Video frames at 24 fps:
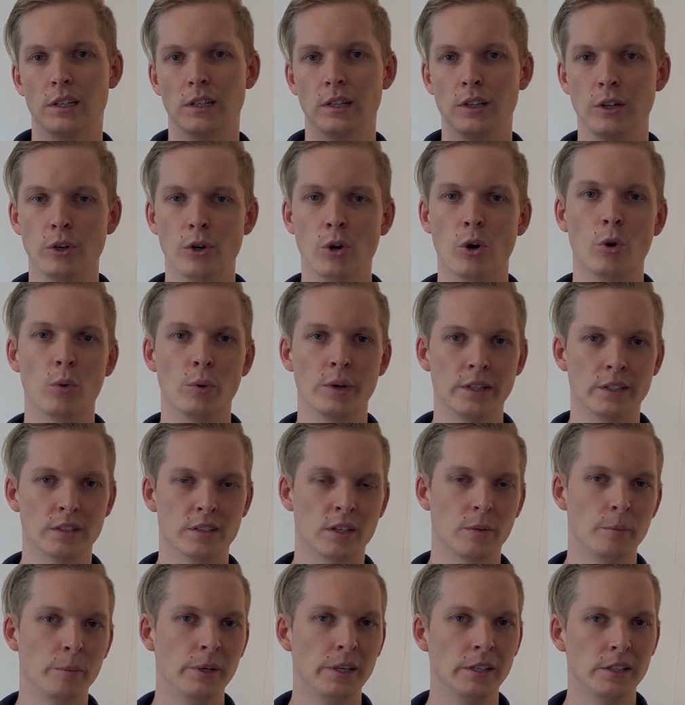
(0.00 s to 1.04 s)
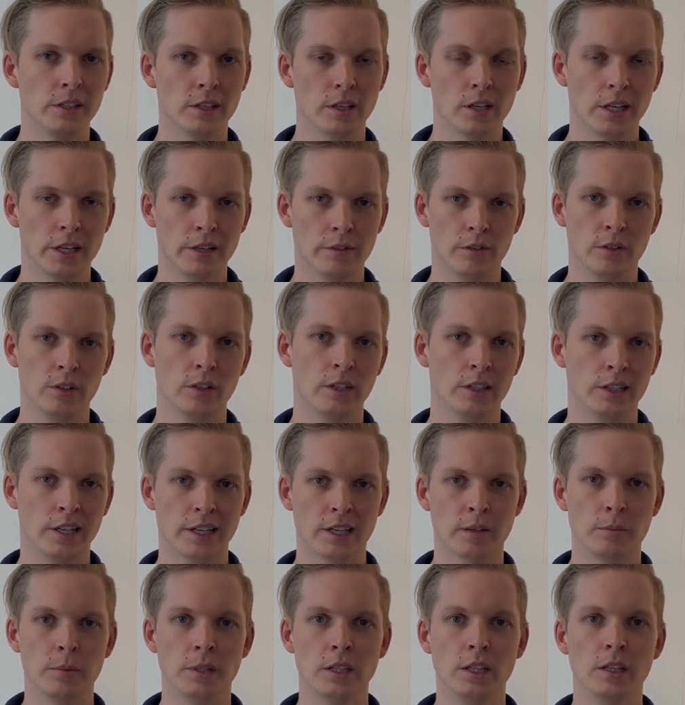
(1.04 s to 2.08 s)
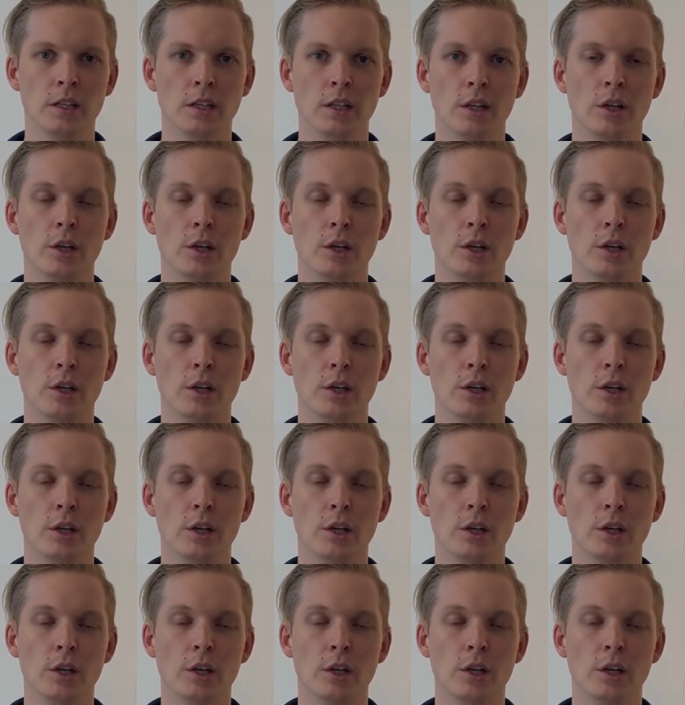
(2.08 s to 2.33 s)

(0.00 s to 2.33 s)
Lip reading: low intermediate level like me,